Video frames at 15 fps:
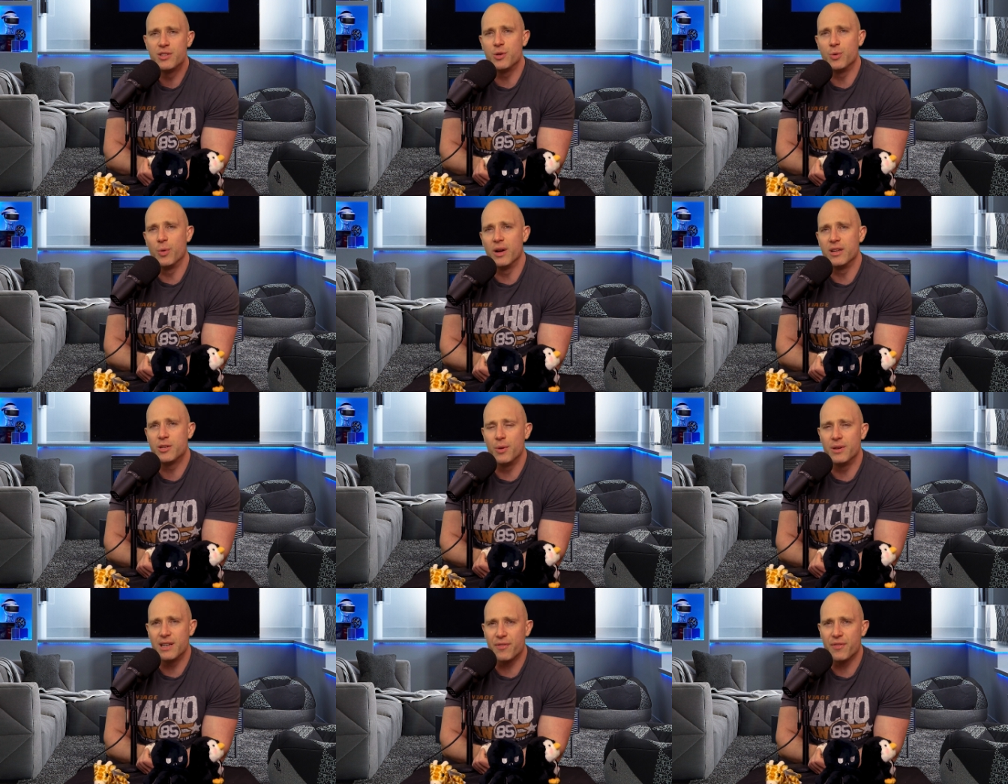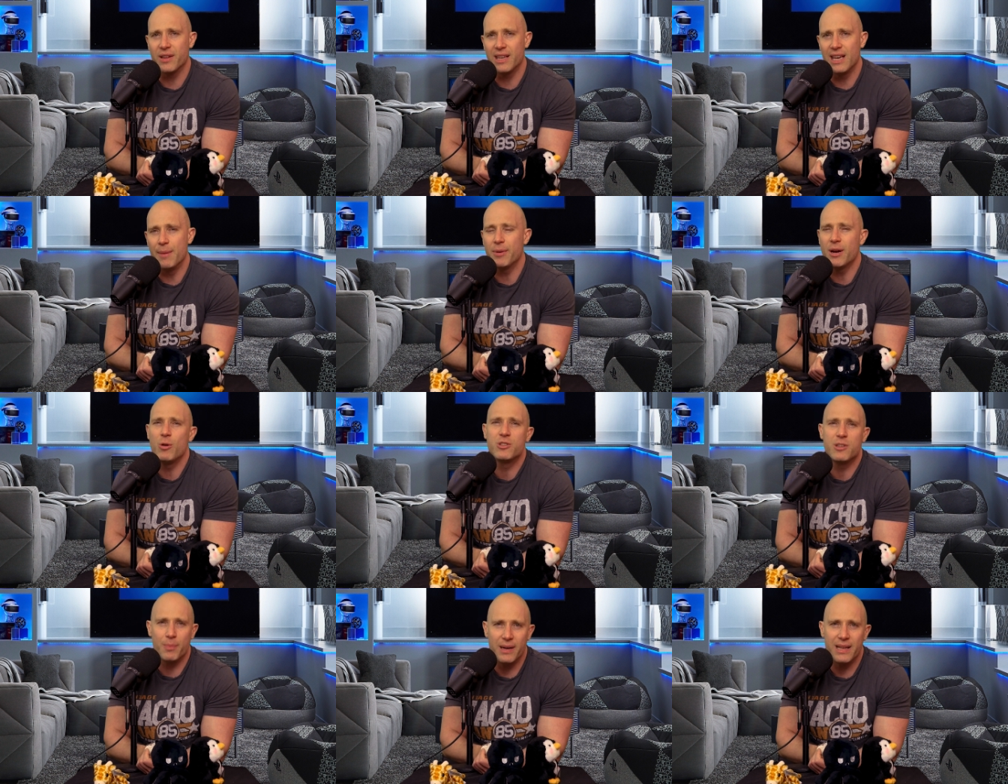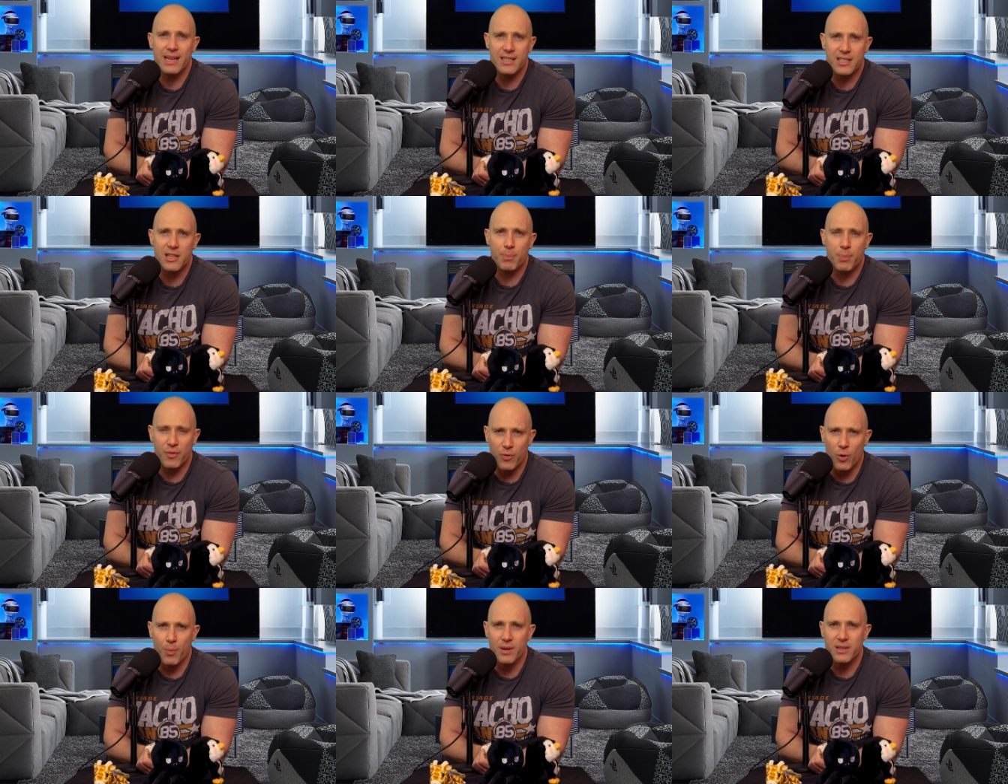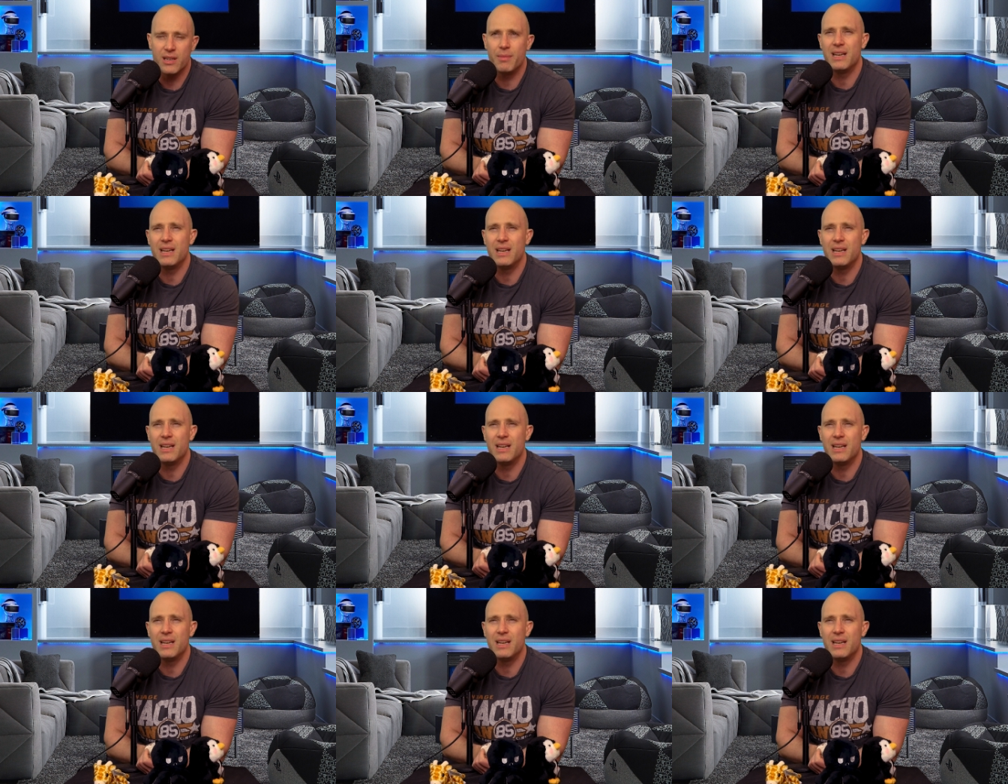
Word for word: to uh, to a different gear, but ultimately it's the performance.